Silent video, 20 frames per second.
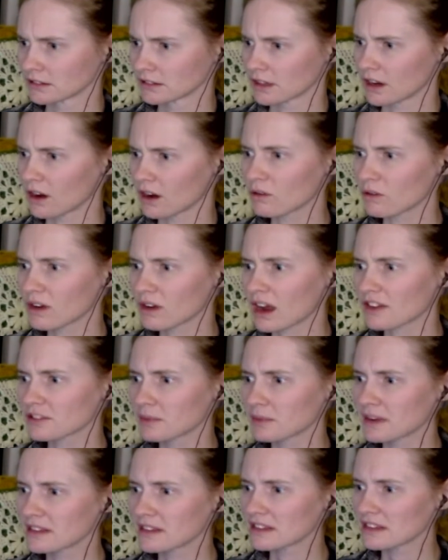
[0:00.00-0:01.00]
Oh gosh,
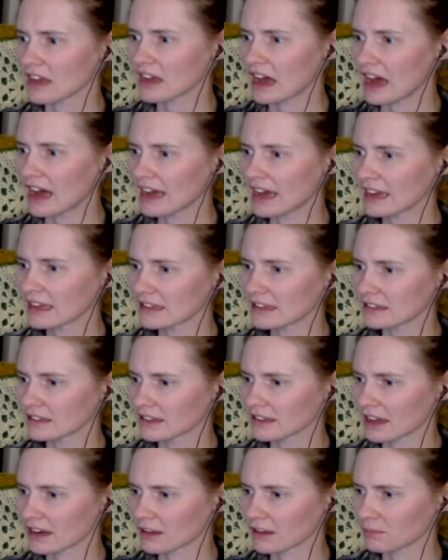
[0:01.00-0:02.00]
makes his eyes
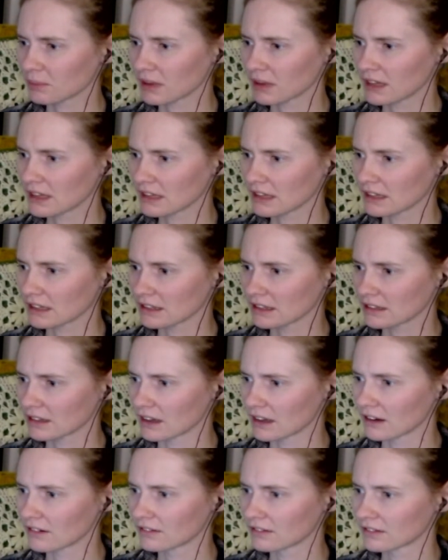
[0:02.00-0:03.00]
kind of pink and stuff.